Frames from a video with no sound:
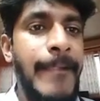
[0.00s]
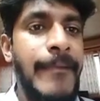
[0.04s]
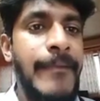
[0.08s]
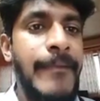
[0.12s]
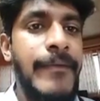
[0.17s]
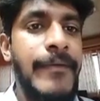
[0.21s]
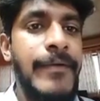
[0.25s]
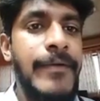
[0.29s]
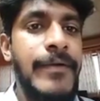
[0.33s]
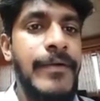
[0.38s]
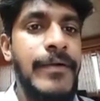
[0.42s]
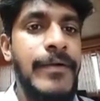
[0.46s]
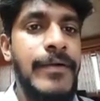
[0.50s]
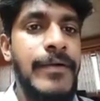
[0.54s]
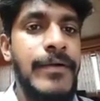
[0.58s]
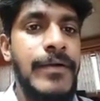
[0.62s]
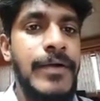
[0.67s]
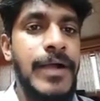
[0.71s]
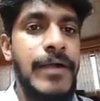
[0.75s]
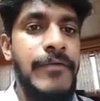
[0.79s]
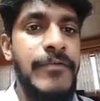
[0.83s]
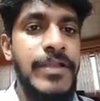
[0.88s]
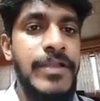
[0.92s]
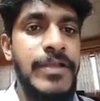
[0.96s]

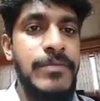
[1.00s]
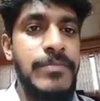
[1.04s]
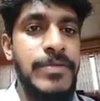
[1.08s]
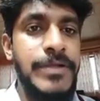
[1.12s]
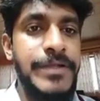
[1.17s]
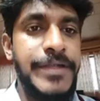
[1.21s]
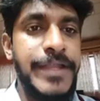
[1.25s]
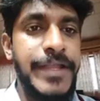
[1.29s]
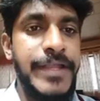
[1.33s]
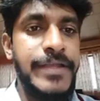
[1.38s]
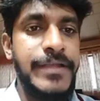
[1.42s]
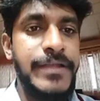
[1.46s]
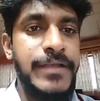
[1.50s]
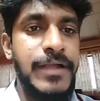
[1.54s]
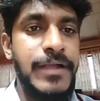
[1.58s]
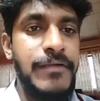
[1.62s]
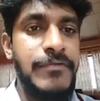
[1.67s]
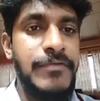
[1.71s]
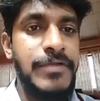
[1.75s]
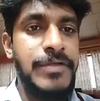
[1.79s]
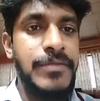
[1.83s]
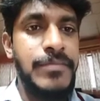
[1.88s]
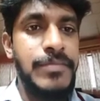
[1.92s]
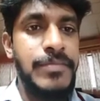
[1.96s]
available 10,
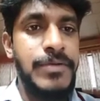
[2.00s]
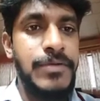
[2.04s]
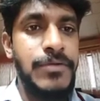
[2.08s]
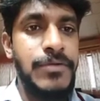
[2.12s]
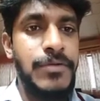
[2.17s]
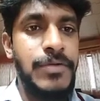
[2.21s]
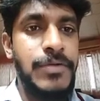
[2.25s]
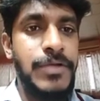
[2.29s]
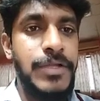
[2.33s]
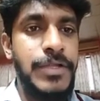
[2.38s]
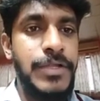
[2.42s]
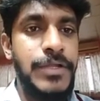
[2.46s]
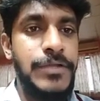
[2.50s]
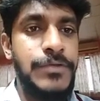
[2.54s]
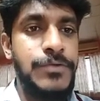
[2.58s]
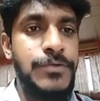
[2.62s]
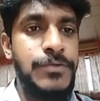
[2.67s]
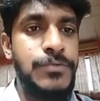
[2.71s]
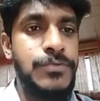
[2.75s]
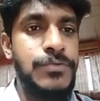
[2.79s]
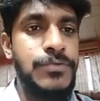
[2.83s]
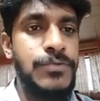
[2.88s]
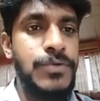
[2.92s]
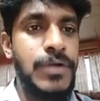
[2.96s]
available only
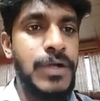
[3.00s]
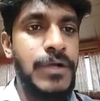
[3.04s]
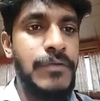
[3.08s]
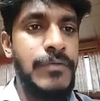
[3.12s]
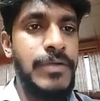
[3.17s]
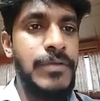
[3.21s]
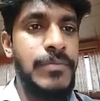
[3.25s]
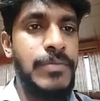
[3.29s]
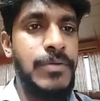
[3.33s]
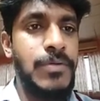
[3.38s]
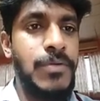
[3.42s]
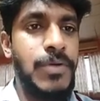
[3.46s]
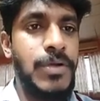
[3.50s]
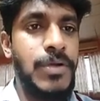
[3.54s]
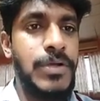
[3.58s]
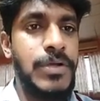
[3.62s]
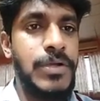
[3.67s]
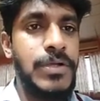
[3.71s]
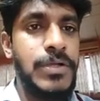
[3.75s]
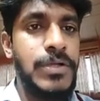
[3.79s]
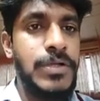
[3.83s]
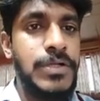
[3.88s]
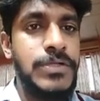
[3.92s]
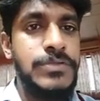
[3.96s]
2, available 1.
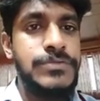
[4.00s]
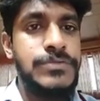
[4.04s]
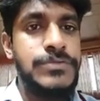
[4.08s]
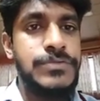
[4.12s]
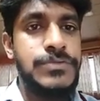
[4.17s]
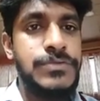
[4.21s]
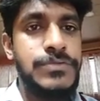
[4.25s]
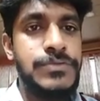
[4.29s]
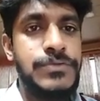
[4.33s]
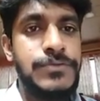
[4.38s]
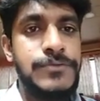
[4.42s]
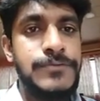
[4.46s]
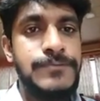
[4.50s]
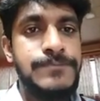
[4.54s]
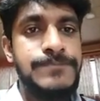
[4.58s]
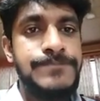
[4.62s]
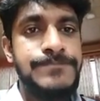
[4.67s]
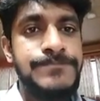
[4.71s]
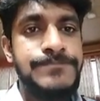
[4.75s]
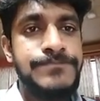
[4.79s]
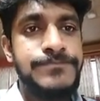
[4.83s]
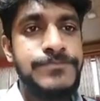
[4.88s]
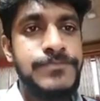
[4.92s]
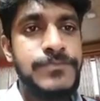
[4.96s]
So,
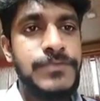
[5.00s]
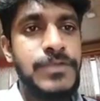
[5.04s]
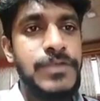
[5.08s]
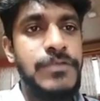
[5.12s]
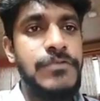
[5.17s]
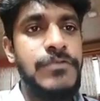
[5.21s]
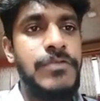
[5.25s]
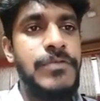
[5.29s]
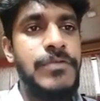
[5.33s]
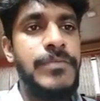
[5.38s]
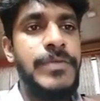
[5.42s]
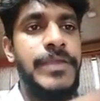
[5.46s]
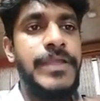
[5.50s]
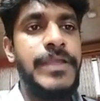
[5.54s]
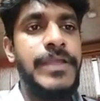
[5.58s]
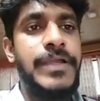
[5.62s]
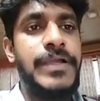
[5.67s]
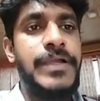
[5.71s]
it will be